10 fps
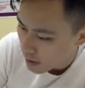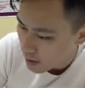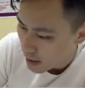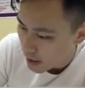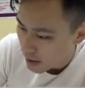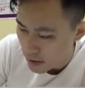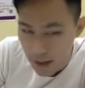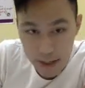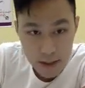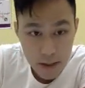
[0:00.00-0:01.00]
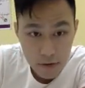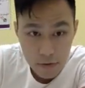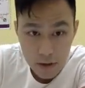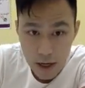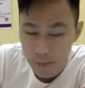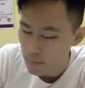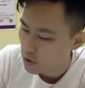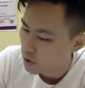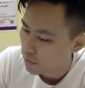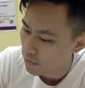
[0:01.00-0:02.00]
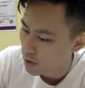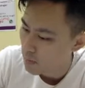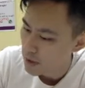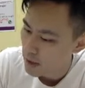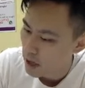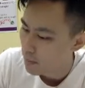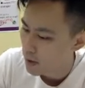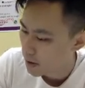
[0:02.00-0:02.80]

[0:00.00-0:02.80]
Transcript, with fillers: that is negative, yeah? So you flip it up.